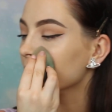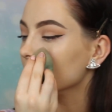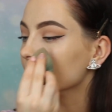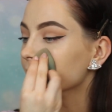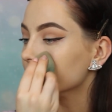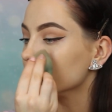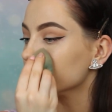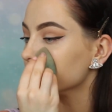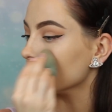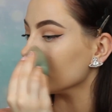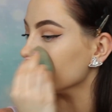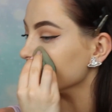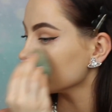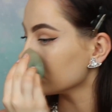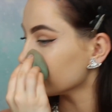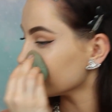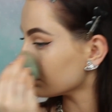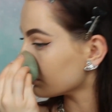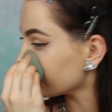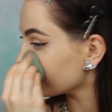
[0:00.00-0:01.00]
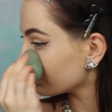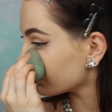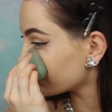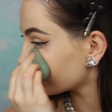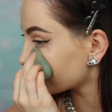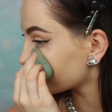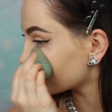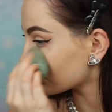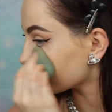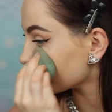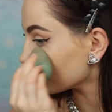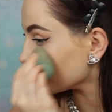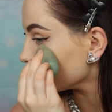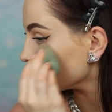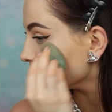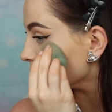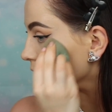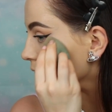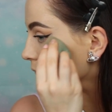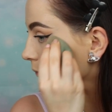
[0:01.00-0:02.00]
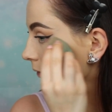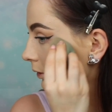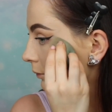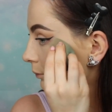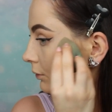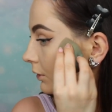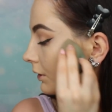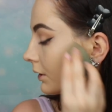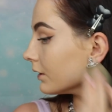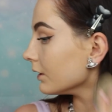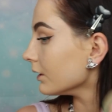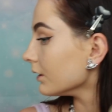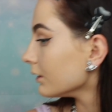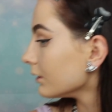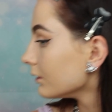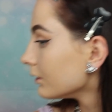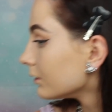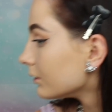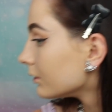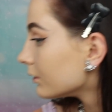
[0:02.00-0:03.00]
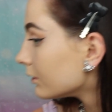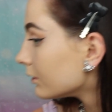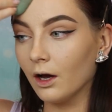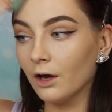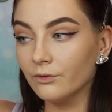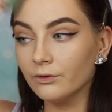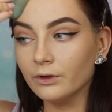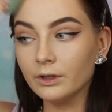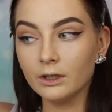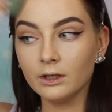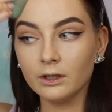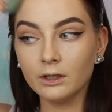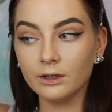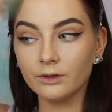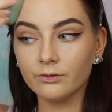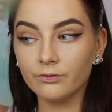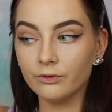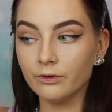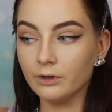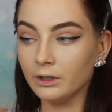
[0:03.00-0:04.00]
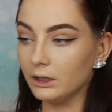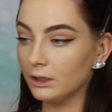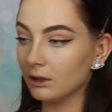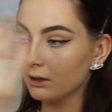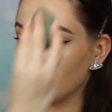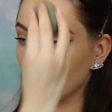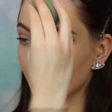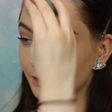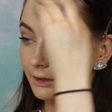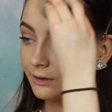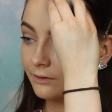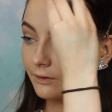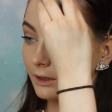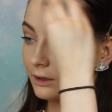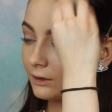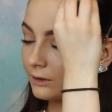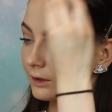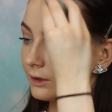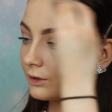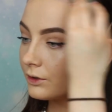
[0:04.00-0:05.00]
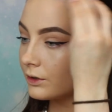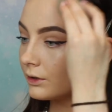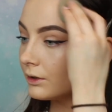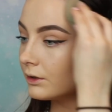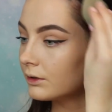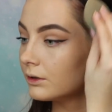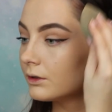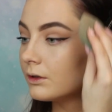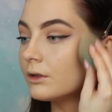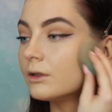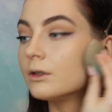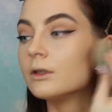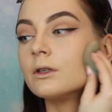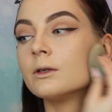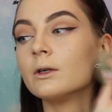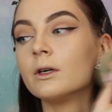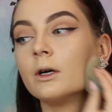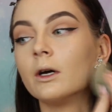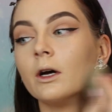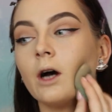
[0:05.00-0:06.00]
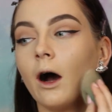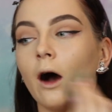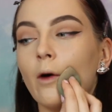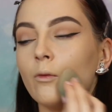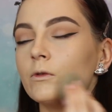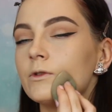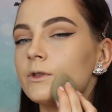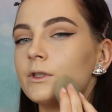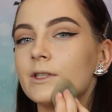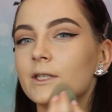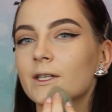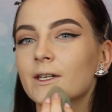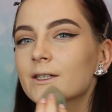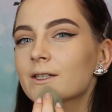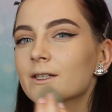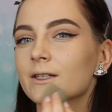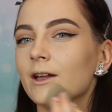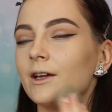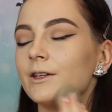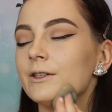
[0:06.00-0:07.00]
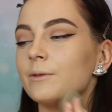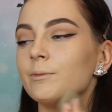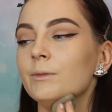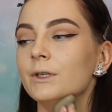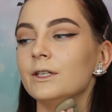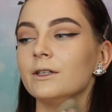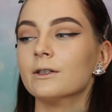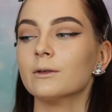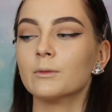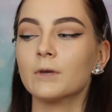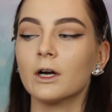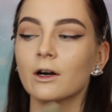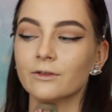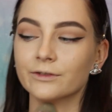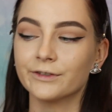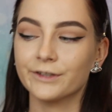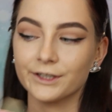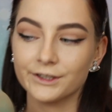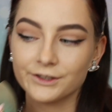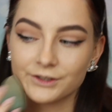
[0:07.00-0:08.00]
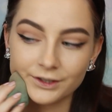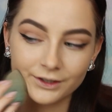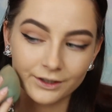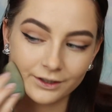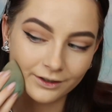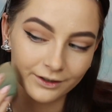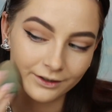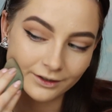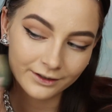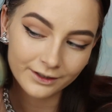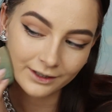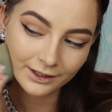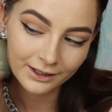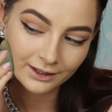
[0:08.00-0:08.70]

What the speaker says: I'm kind of shocked. This is super pretty. Like, I really like this foundation. I wouldn't say it's light to medium coverage though.